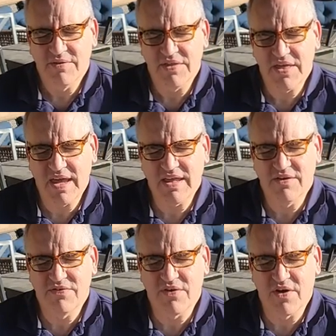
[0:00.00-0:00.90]
We thank
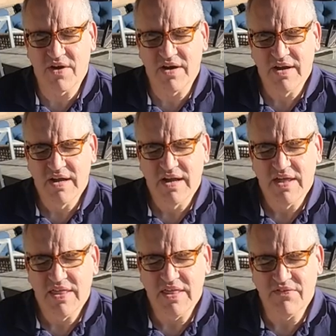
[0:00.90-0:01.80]
you for
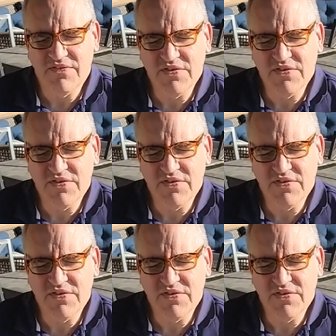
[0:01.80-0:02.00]
the